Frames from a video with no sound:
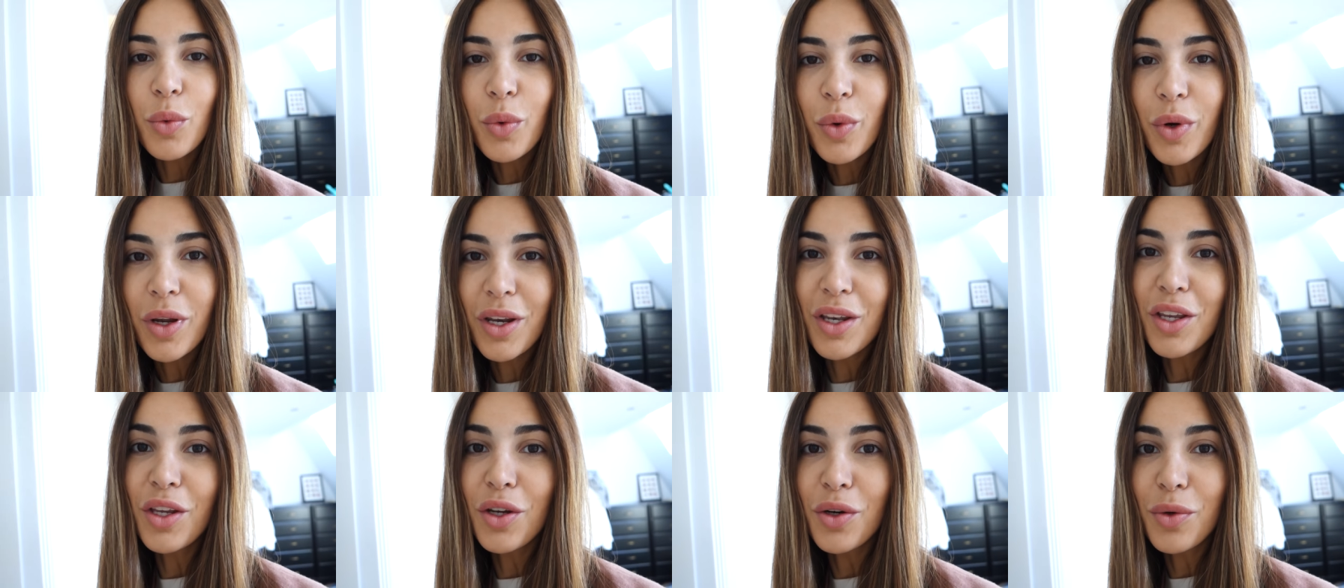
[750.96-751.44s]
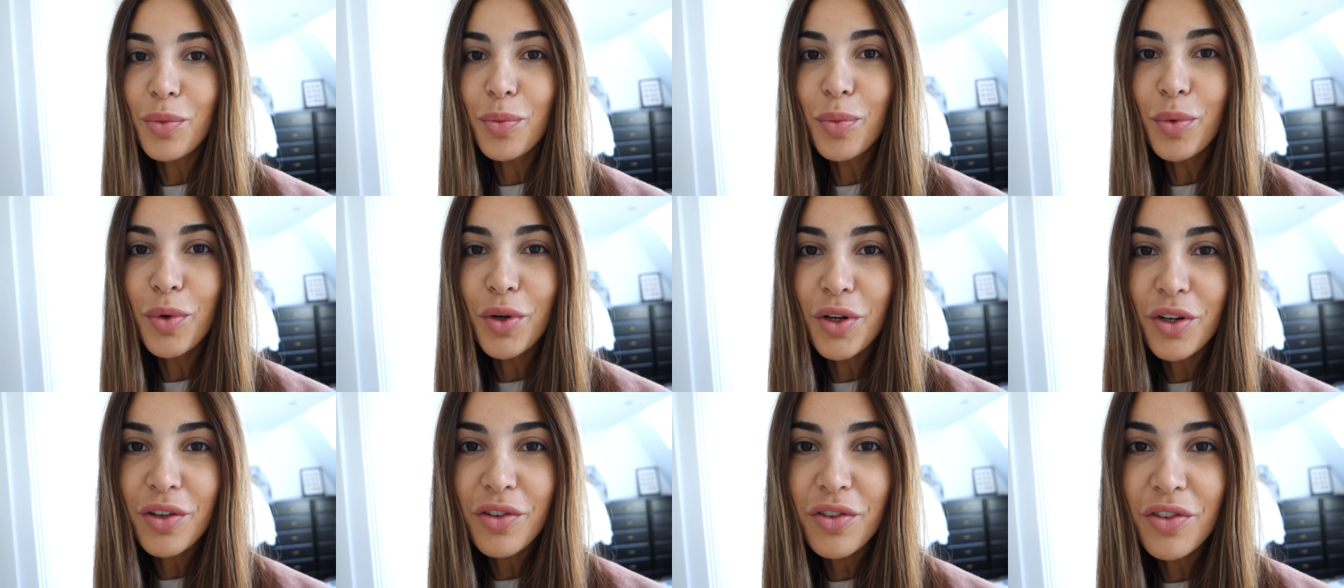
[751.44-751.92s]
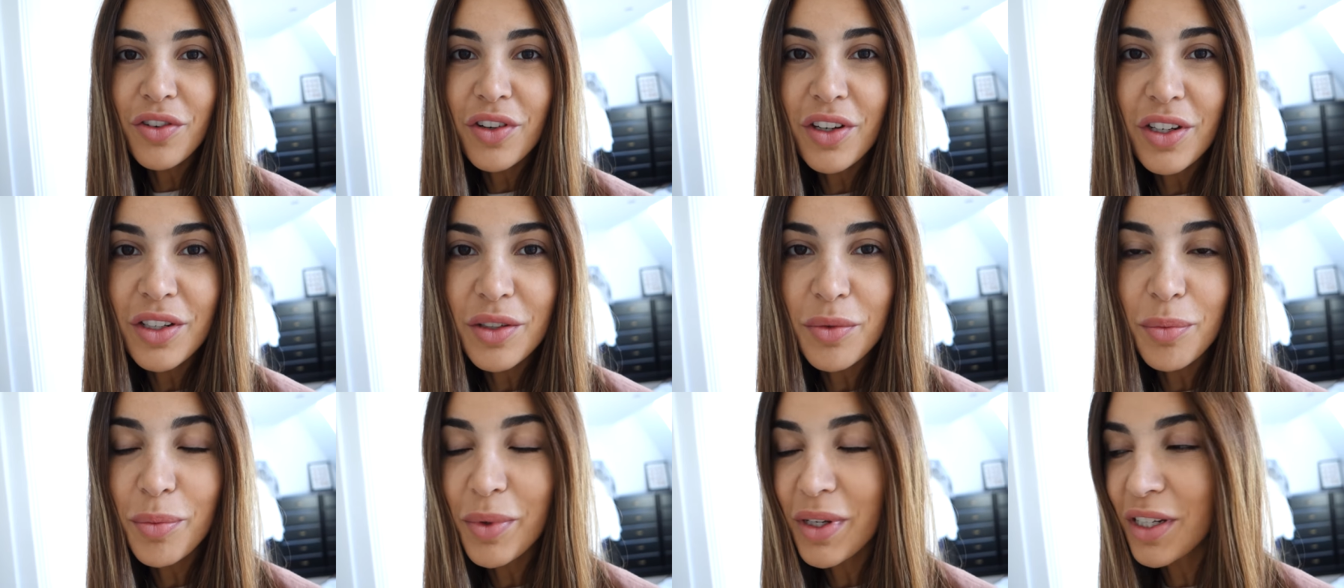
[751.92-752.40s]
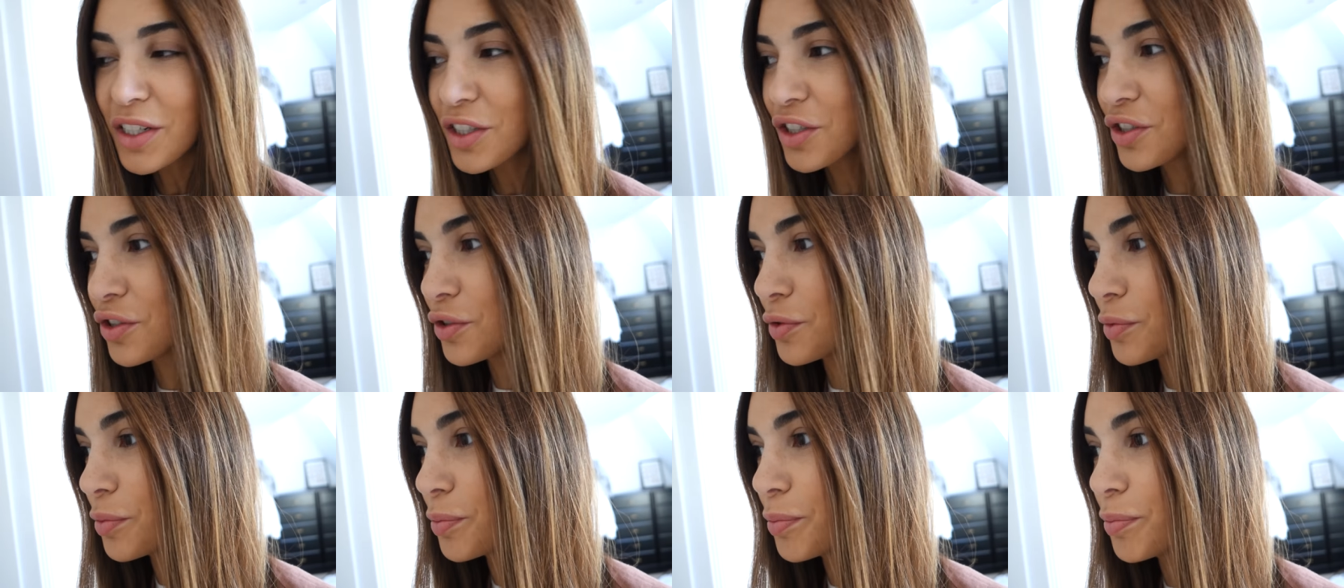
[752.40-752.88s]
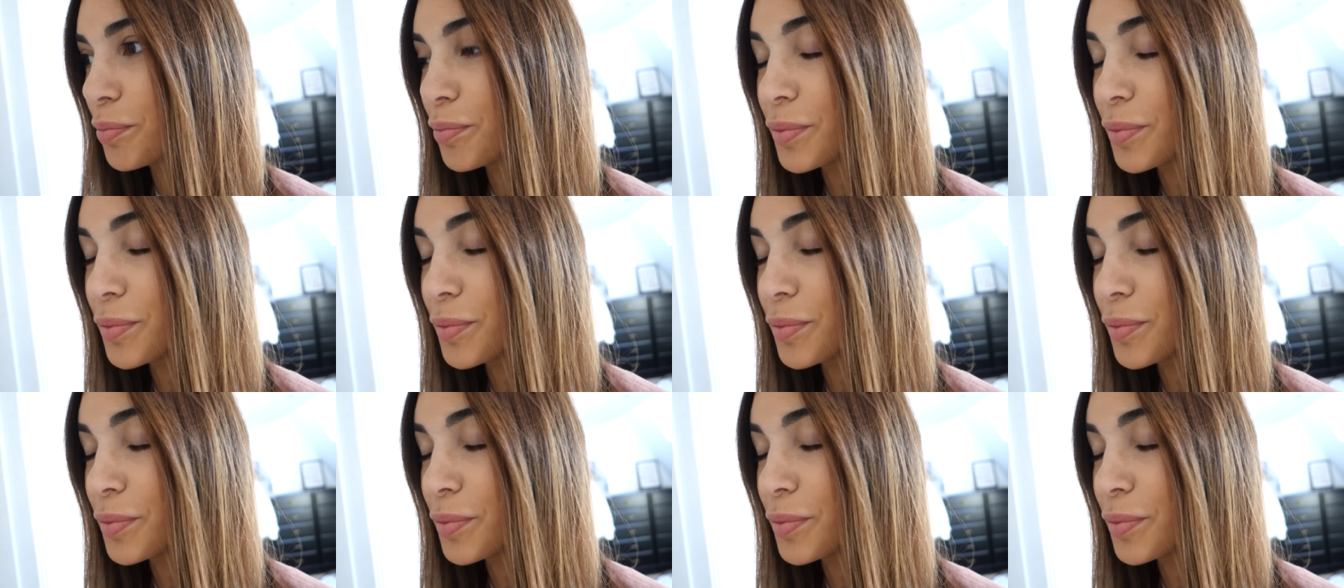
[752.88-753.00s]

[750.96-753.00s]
When your boyfriend makes you